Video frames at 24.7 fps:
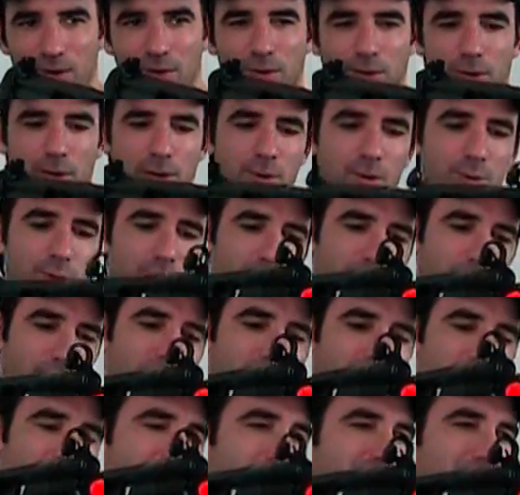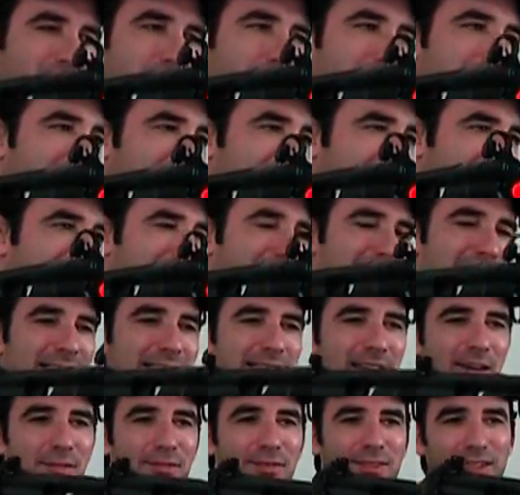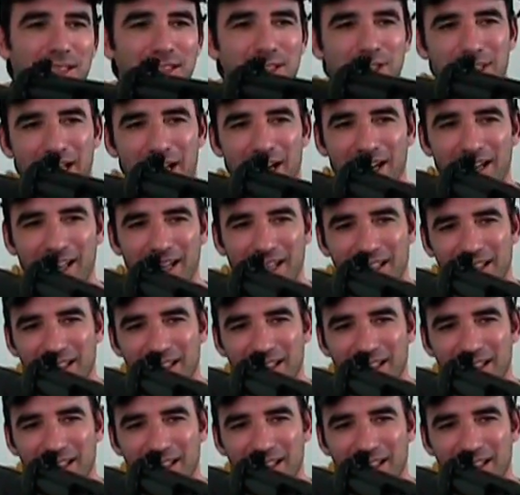Ooh, this magazine's definitely junk.